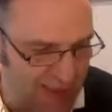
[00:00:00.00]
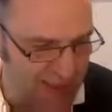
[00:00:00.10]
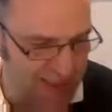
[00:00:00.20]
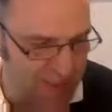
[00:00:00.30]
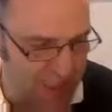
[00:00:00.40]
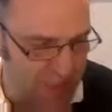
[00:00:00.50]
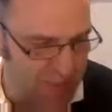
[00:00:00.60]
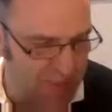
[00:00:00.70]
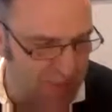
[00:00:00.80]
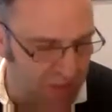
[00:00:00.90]
the setup of
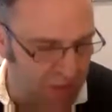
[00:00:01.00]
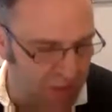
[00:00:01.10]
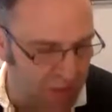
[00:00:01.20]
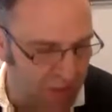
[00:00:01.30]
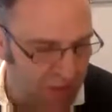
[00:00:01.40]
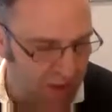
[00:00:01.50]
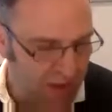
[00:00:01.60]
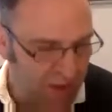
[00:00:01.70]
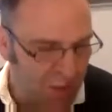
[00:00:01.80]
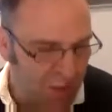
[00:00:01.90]
the model,
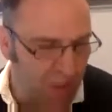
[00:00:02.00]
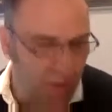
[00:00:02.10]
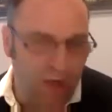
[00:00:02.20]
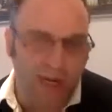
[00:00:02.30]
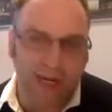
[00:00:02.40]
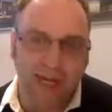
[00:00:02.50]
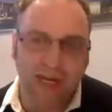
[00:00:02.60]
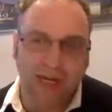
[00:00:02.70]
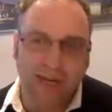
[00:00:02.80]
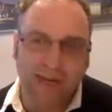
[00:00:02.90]
we needed at
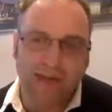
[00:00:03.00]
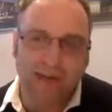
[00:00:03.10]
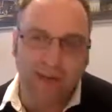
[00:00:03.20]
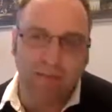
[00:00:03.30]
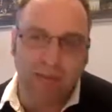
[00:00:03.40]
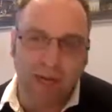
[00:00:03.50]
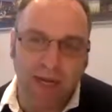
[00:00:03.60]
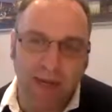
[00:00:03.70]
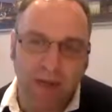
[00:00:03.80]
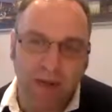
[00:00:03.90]
least that
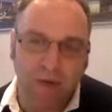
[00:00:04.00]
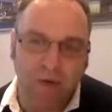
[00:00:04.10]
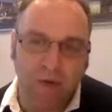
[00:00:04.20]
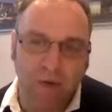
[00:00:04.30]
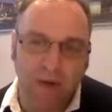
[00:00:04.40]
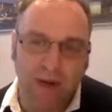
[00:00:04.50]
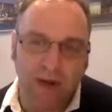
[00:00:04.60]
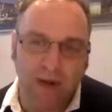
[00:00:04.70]
many to create